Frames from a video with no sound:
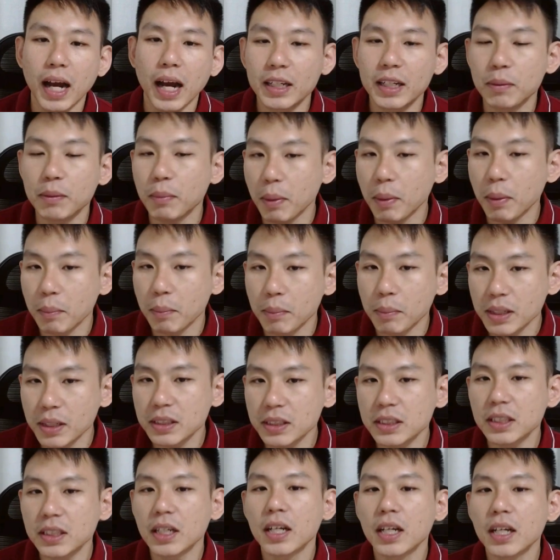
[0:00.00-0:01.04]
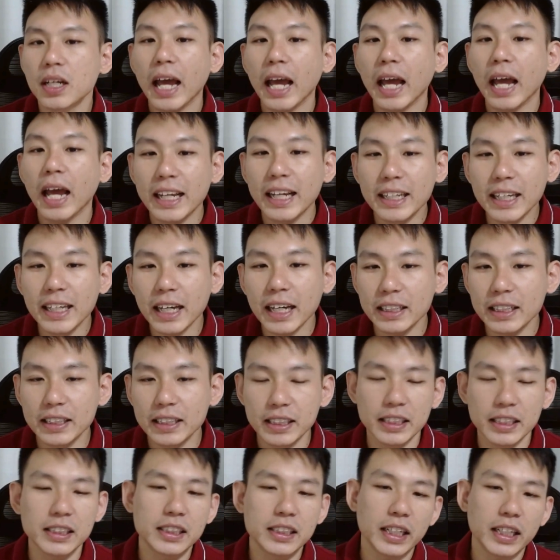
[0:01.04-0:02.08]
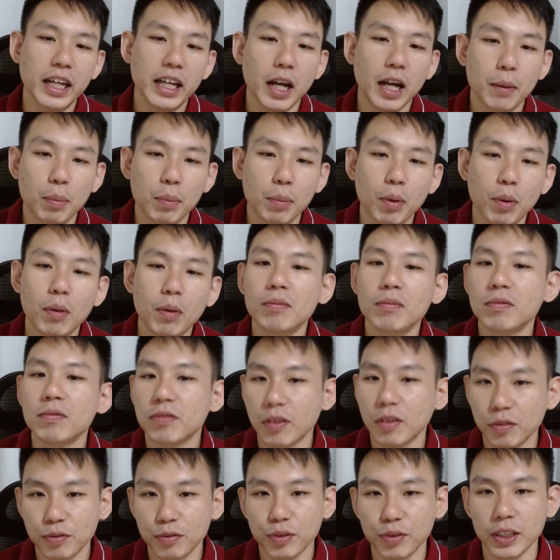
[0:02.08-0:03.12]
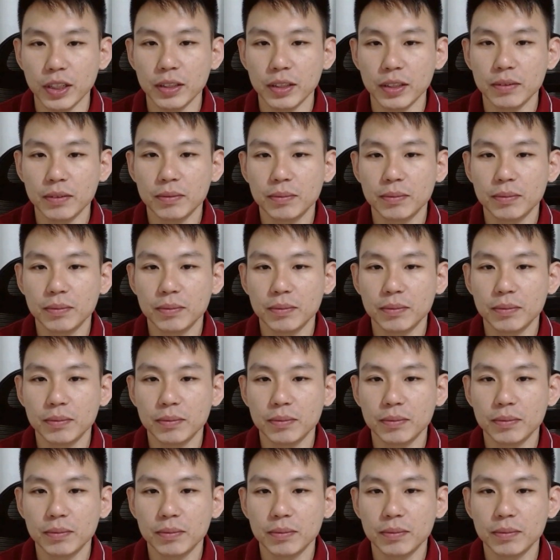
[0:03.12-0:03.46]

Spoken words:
other members and get this AI prompt for free.